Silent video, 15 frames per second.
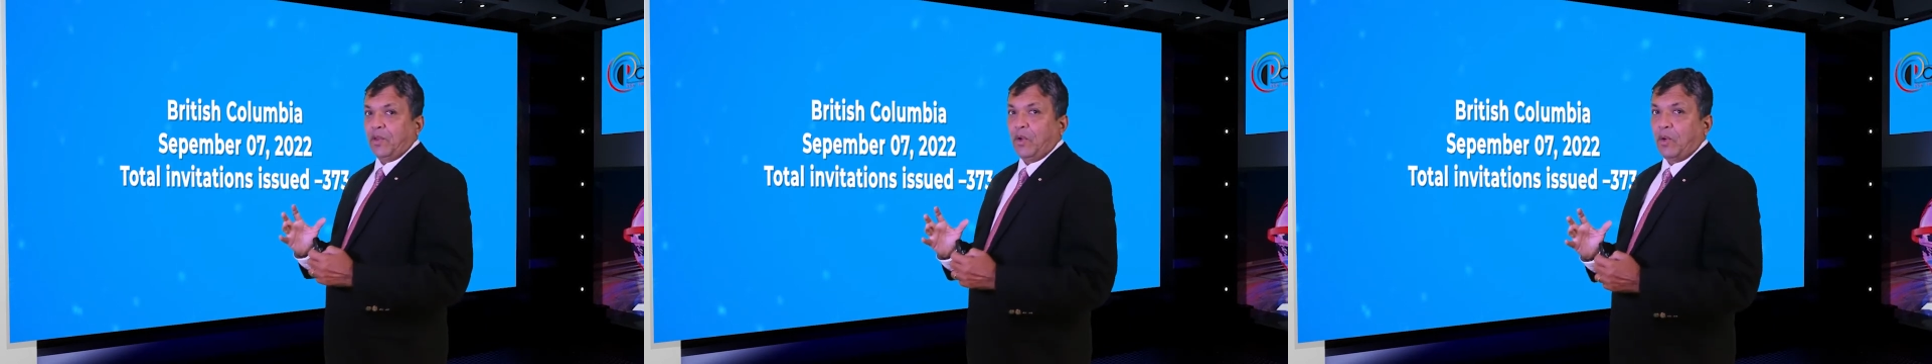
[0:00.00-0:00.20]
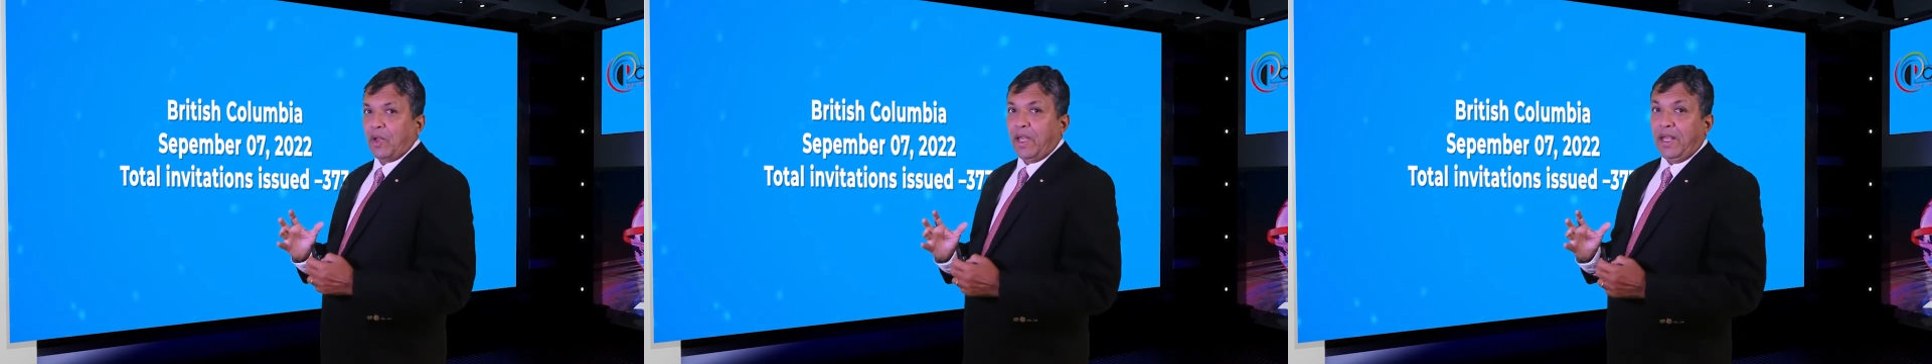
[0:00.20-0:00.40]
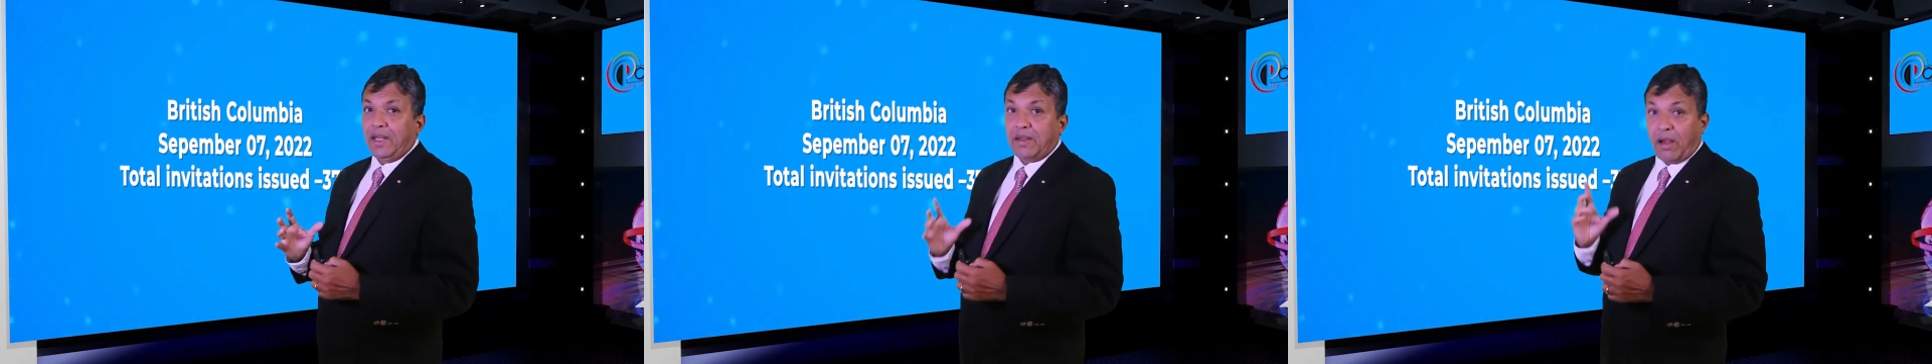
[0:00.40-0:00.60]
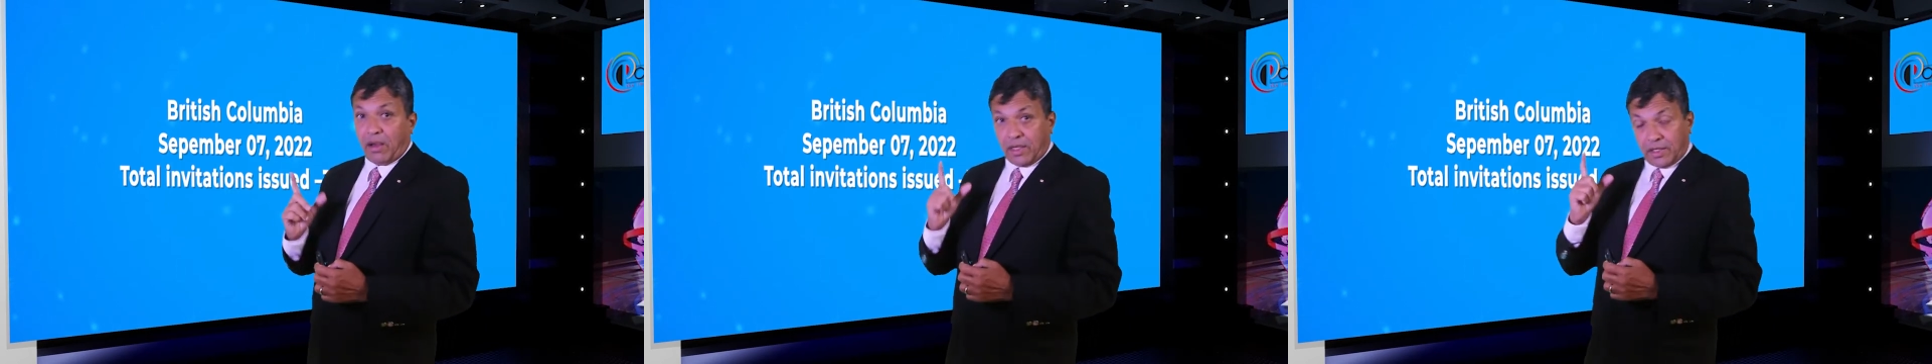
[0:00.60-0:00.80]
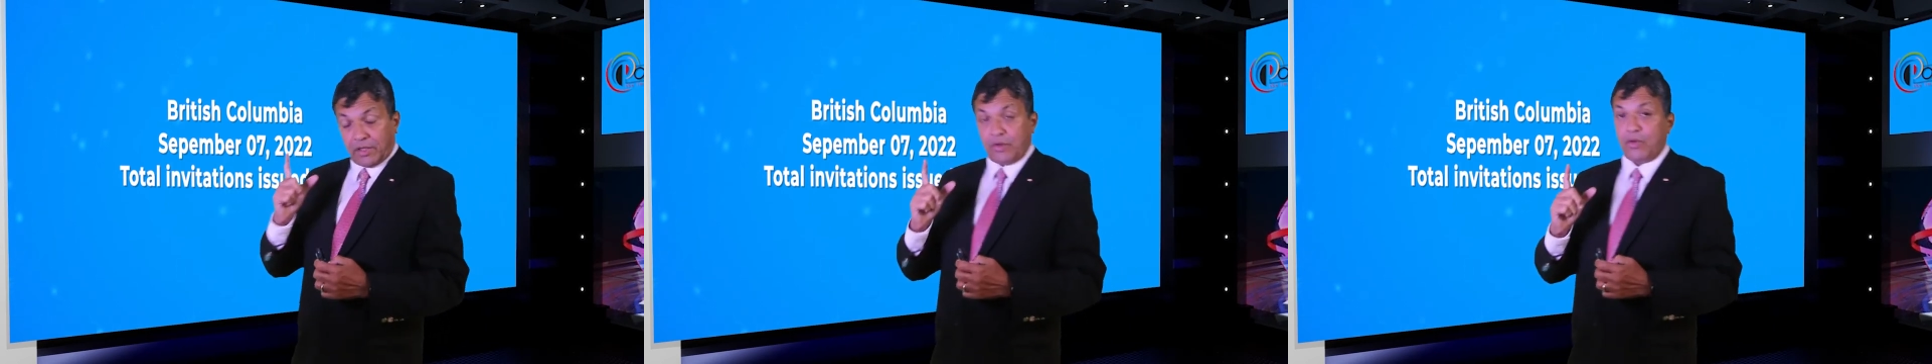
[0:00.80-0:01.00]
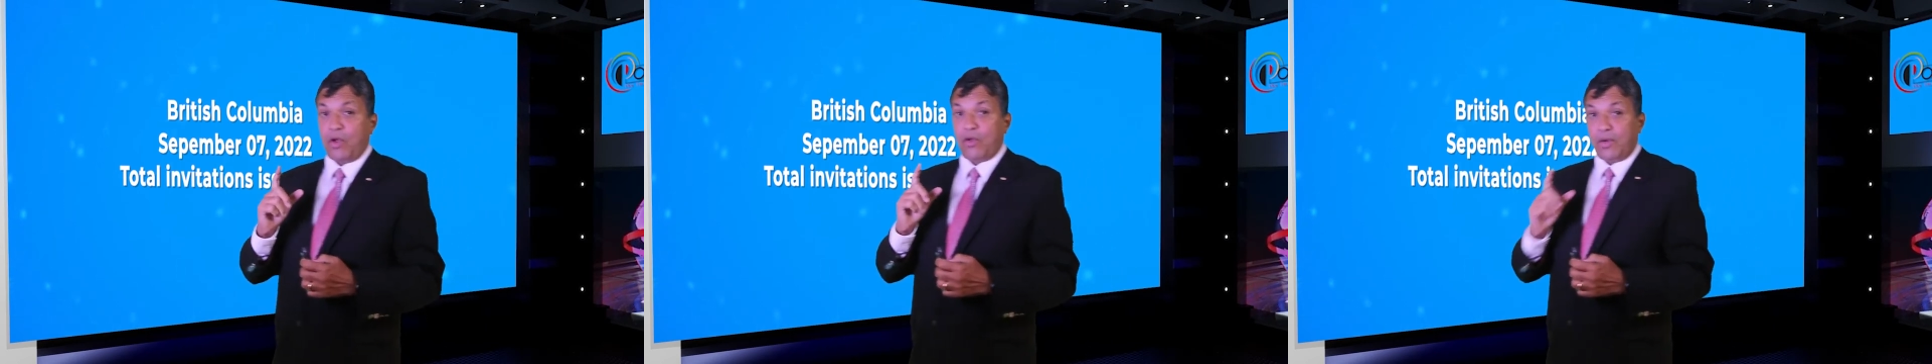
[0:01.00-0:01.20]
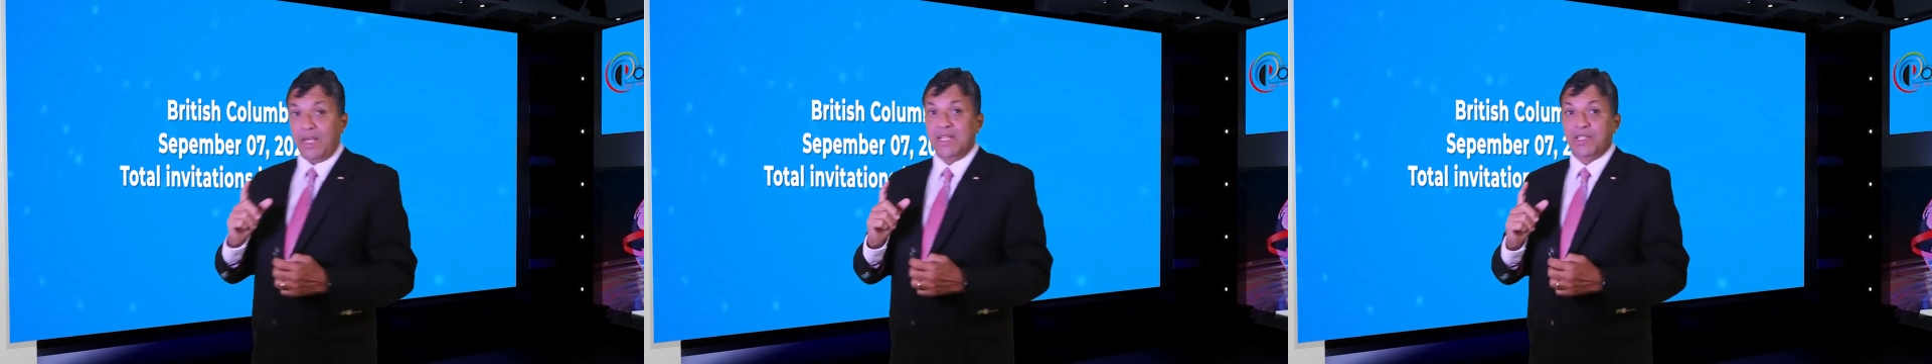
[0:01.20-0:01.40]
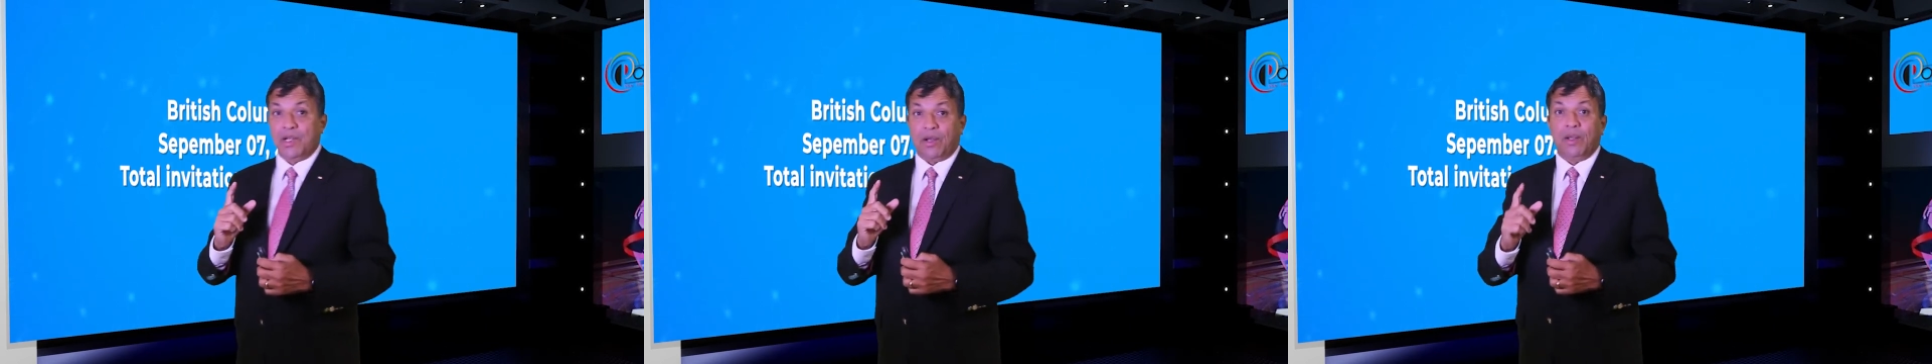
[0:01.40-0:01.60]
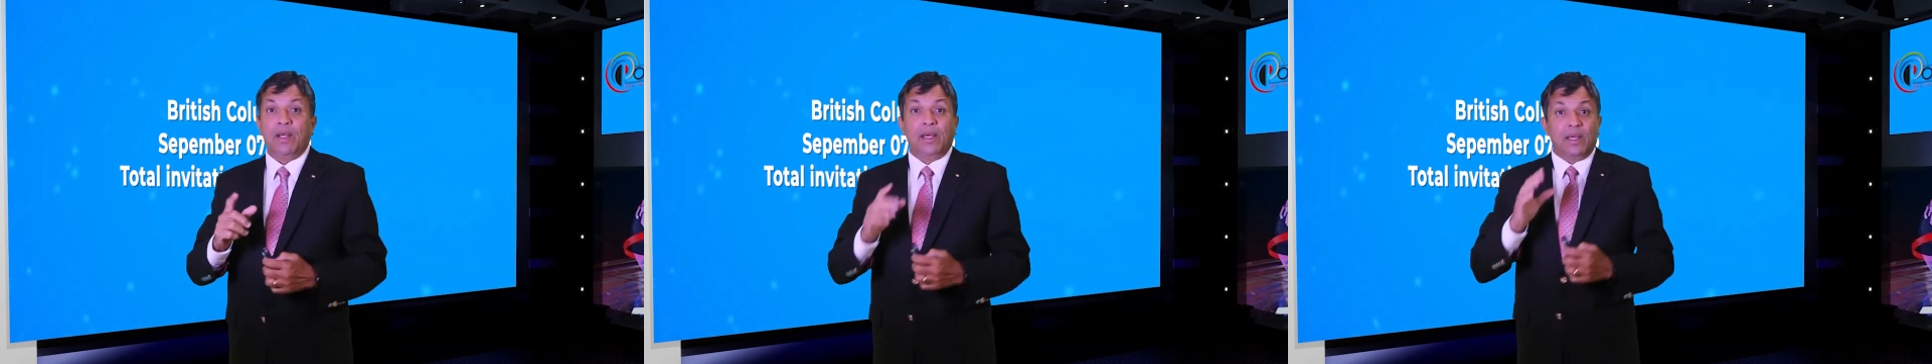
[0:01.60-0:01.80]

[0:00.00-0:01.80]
Okay, targeted draw regional